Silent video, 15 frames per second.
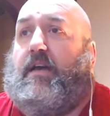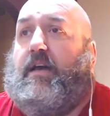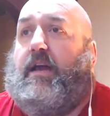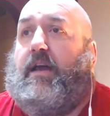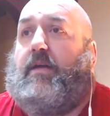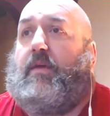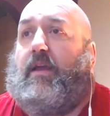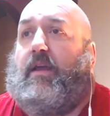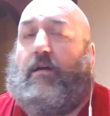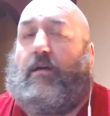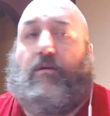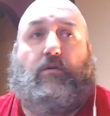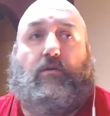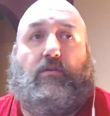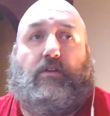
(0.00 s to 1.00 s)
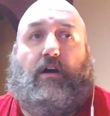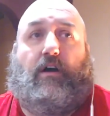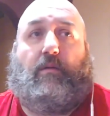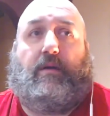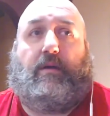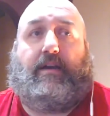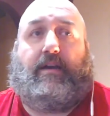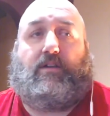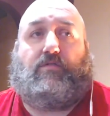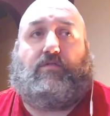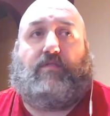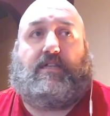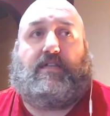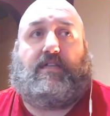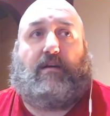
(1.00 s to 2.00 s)
in their local derby against
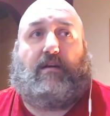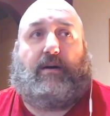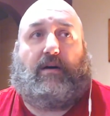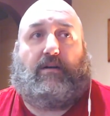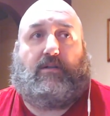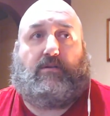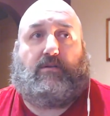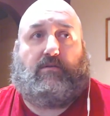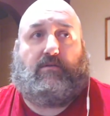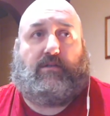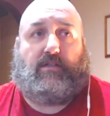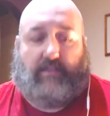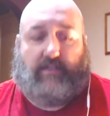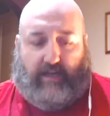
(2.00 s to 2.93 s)
Red Star Parcels.